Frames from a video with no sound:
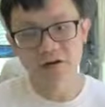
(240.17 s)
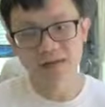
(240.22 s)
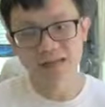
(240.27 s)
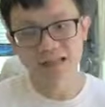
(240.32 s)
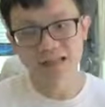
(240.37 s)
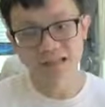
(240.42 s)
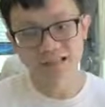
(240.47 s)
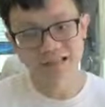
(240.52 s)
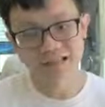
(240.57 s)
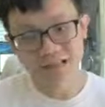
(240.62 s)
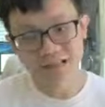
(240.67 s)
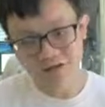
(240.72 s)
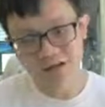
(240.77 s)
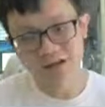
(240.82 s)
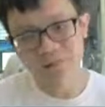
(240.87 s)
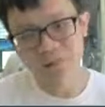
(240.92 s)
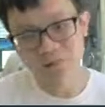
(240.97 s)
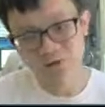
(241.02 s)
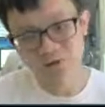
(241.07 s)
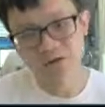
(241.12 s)
one is
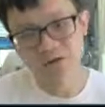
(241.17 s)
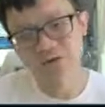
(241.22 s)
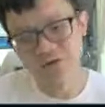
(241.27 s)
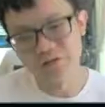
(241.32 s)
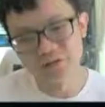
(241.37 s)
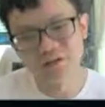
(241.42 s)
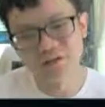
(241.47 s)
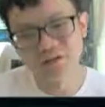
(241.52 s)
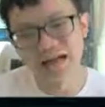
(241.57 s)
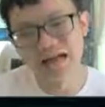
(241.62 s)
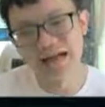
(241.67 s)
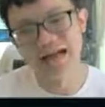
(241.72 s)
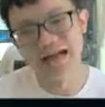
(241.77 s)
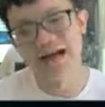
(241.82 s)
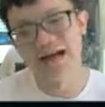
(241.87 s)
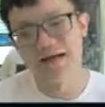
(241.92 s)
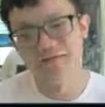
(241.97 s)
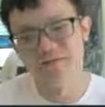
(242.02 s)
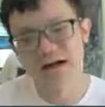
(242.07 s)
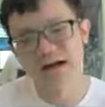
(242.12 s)
singular plural, you know lah. Huh?